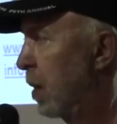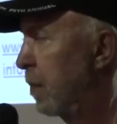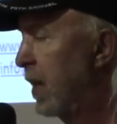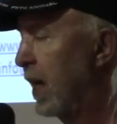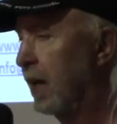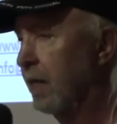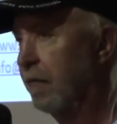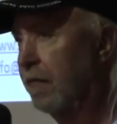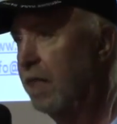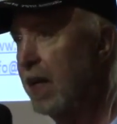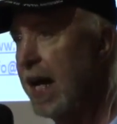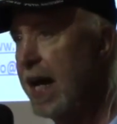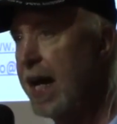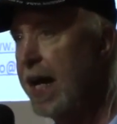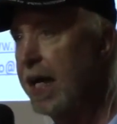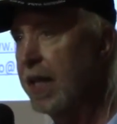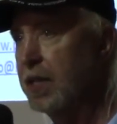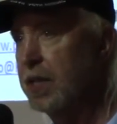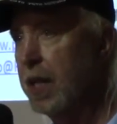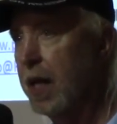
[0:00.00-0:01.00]
want to make
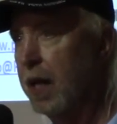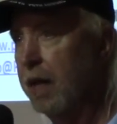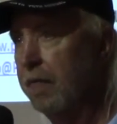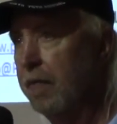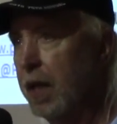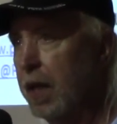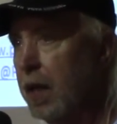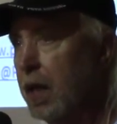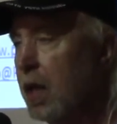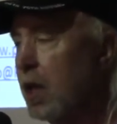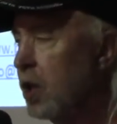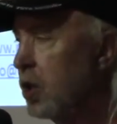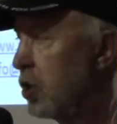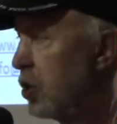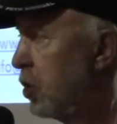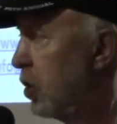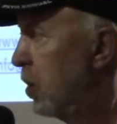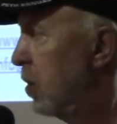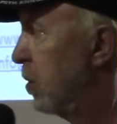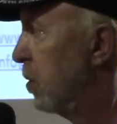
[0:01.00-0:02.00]
flags out of it,
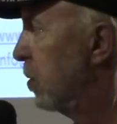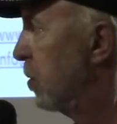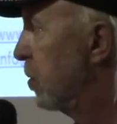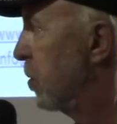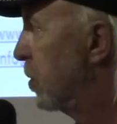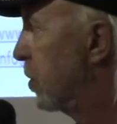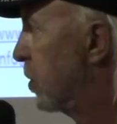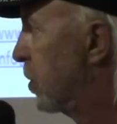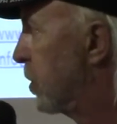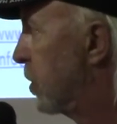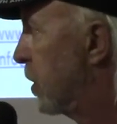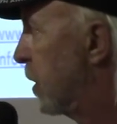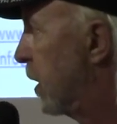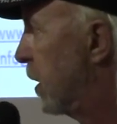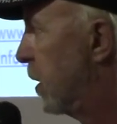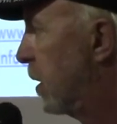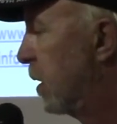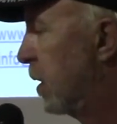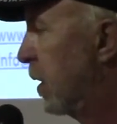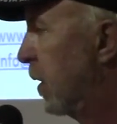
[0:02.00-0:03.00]
shoes.
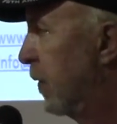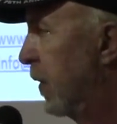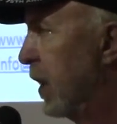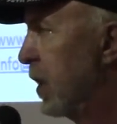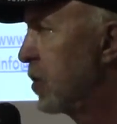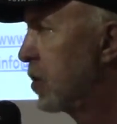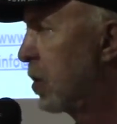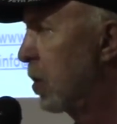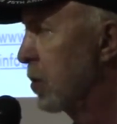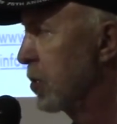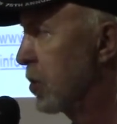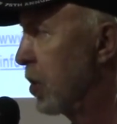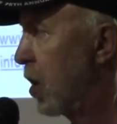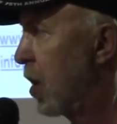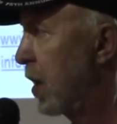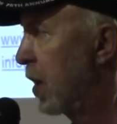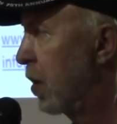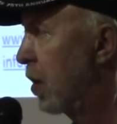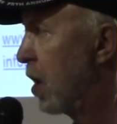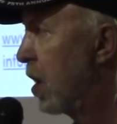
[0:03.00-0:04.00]
The list goes
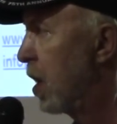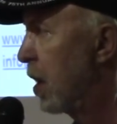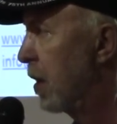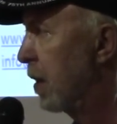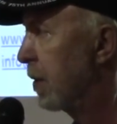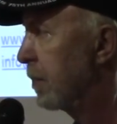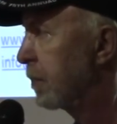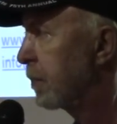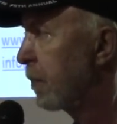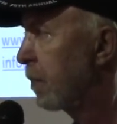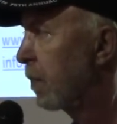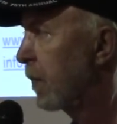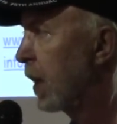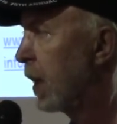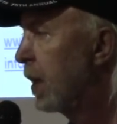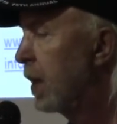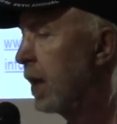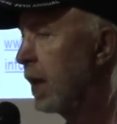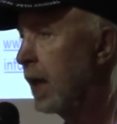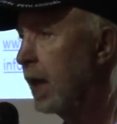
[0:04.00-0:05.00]
on and
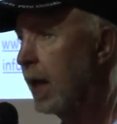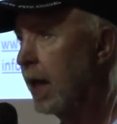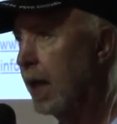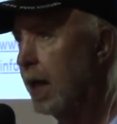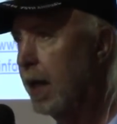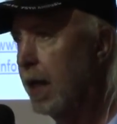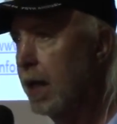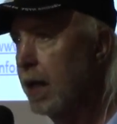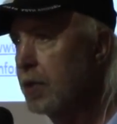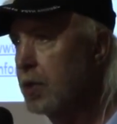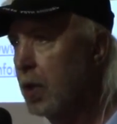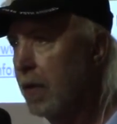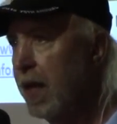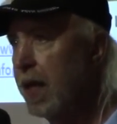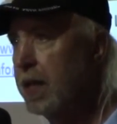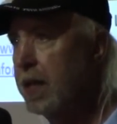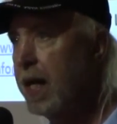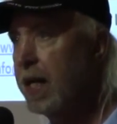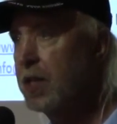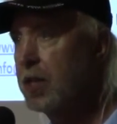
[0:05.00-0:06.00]
on. So
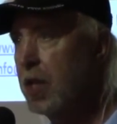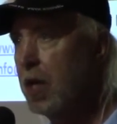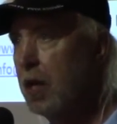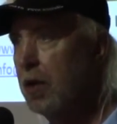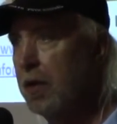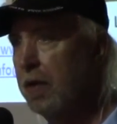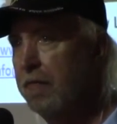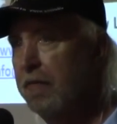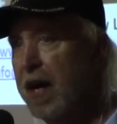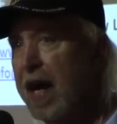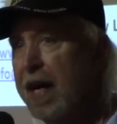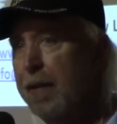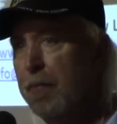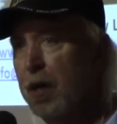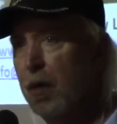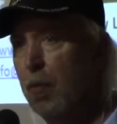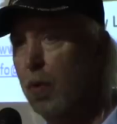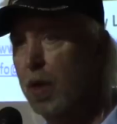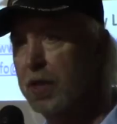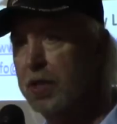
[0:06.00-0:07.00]
that takes care of the
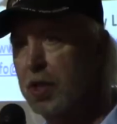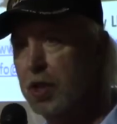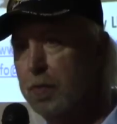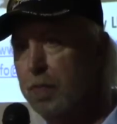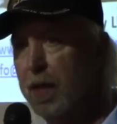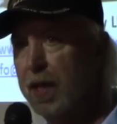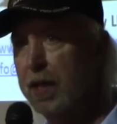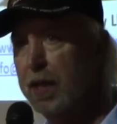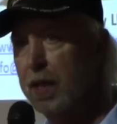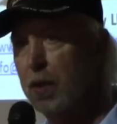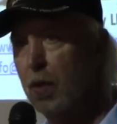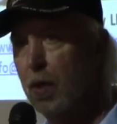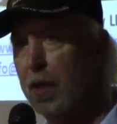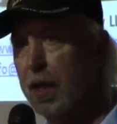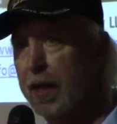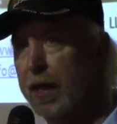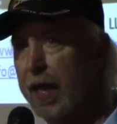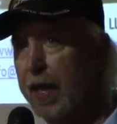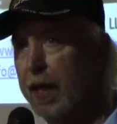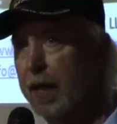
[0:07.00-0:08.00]
fiber once it's been
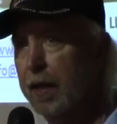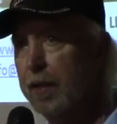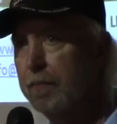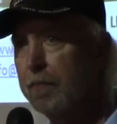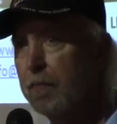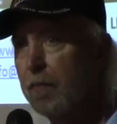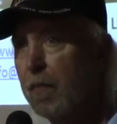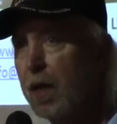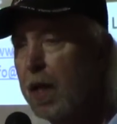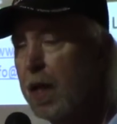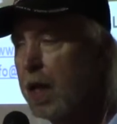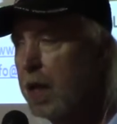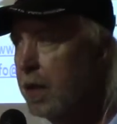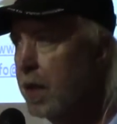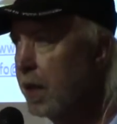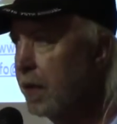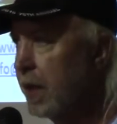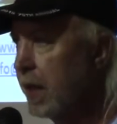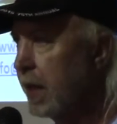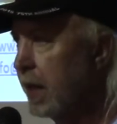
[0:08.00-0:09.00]
decorticated.
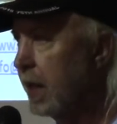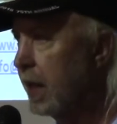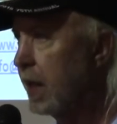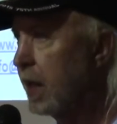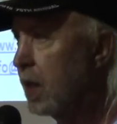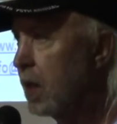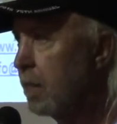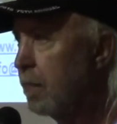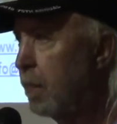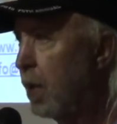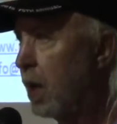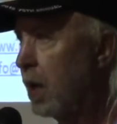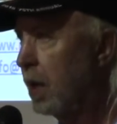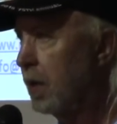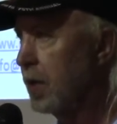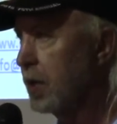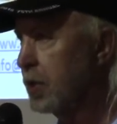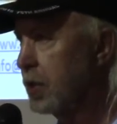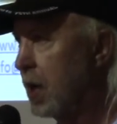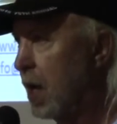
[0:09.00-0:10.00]
Then the inner part
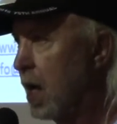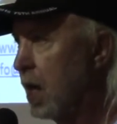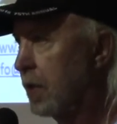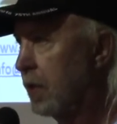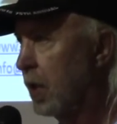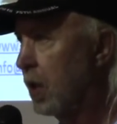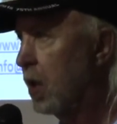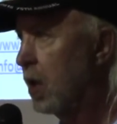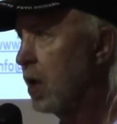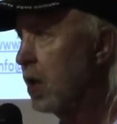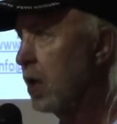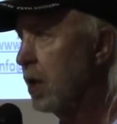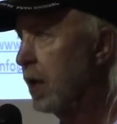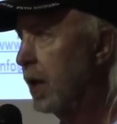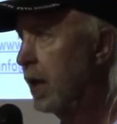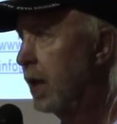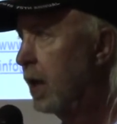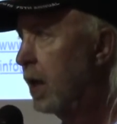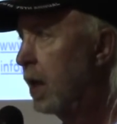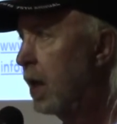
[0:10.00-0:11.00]
of the stock, the
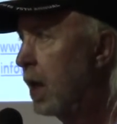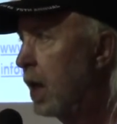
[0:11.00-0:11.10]
hurd,